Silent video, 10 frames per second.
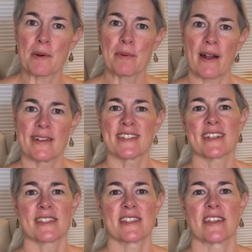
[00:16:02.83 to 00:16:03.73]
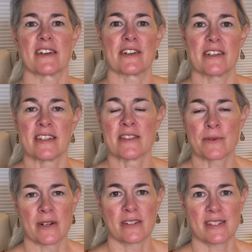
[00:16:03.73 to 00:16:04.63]
projects that are in the
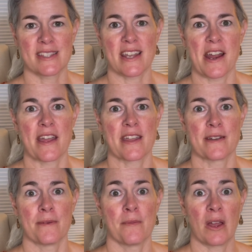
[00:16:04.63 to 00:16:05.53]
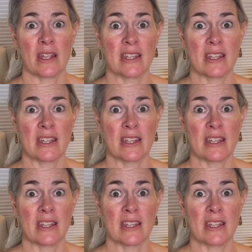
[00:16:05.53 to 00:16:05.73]
works that I am